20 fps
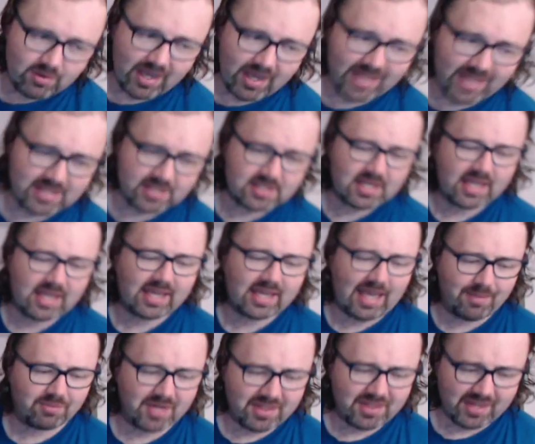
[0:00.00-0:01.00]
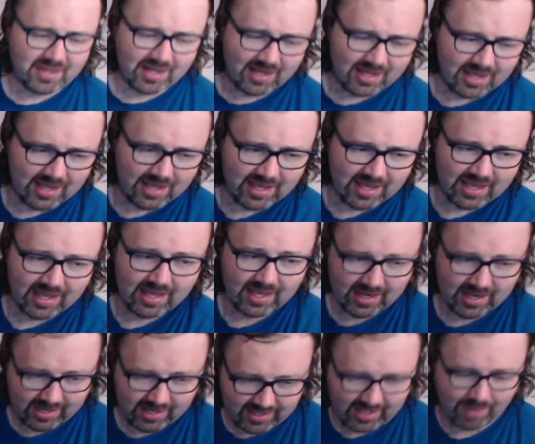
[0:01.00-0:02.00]
I kept with it. And
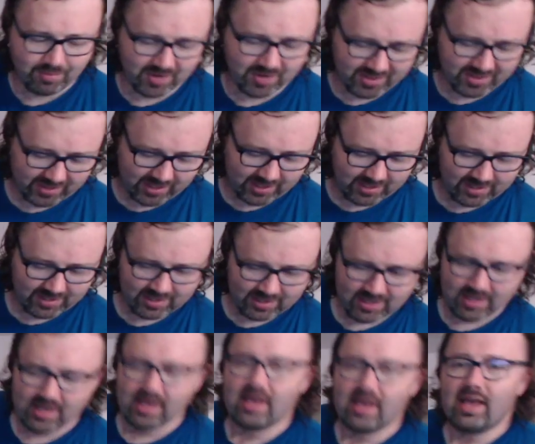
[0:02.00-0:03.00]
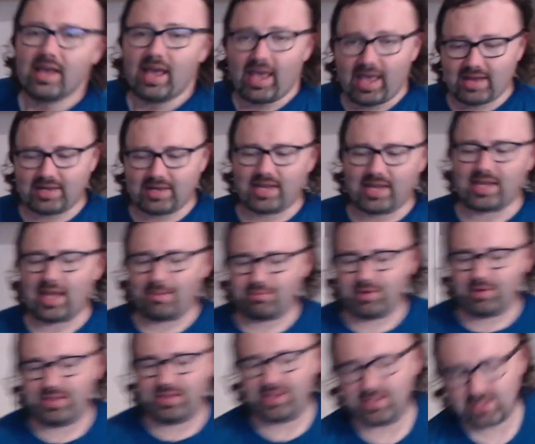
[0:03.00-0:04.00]
I kept with it. And I kept
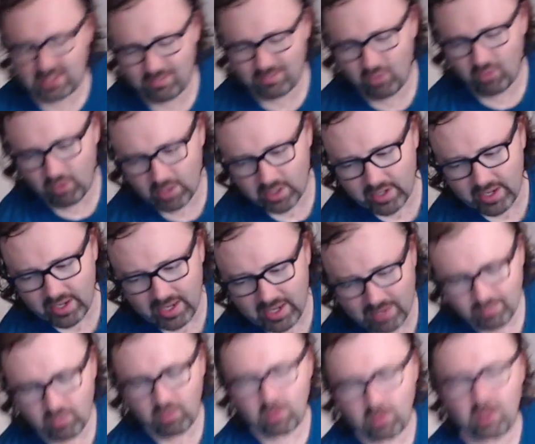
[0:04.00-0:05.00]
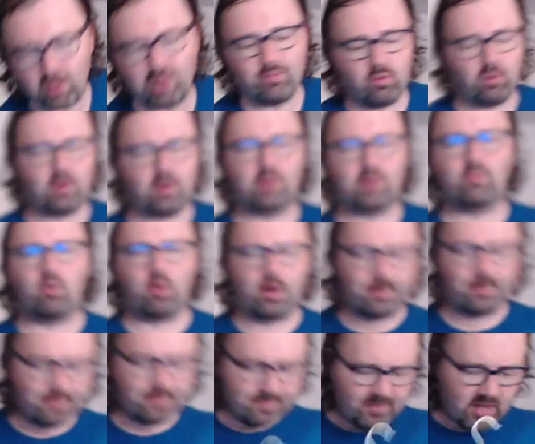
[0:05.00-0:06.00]
with it some more and more and more and more.
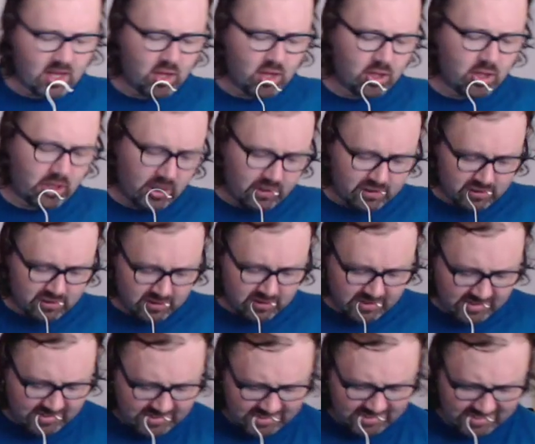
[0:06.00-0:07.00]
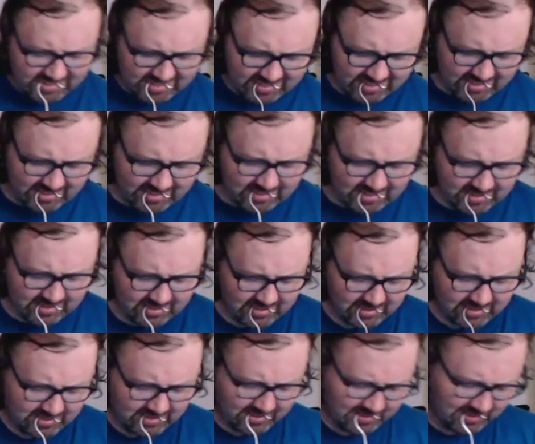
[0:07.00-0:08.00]
And,
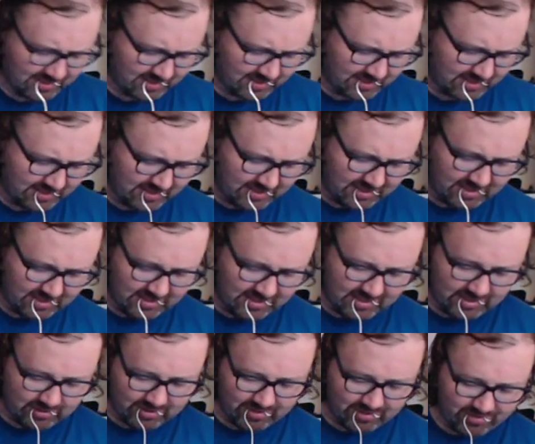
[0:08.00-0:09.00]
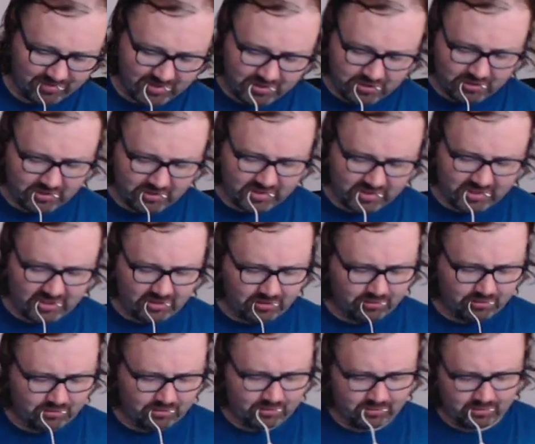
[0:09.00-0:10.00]
I eventually
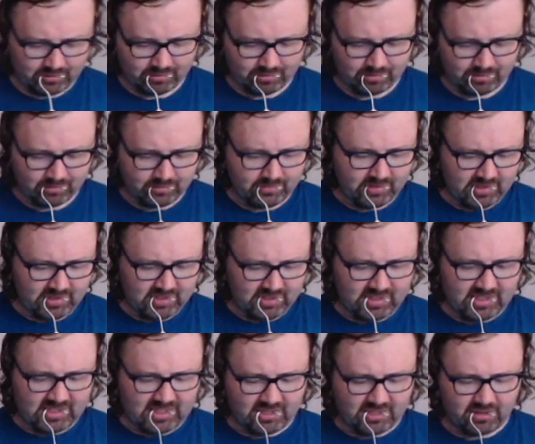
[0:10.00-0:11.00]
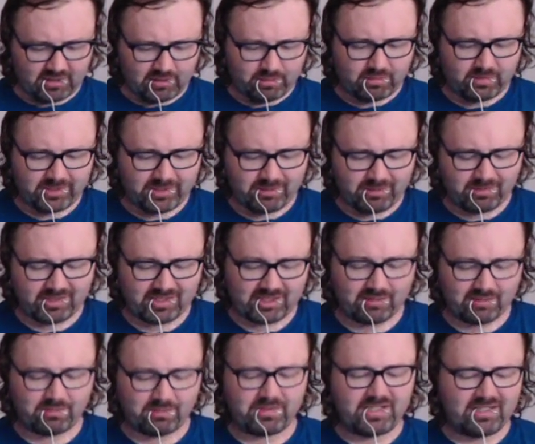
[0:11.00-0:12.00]
got to the point where I
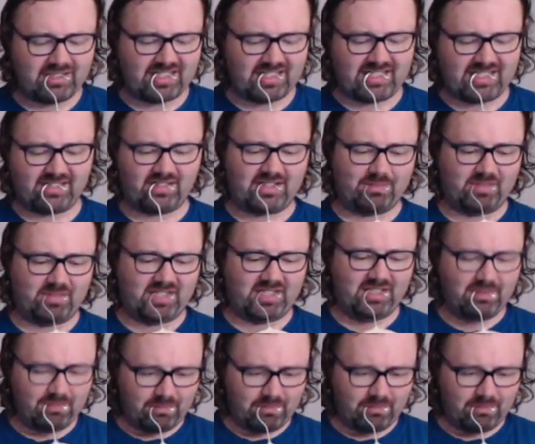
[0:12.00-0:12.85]
realized something.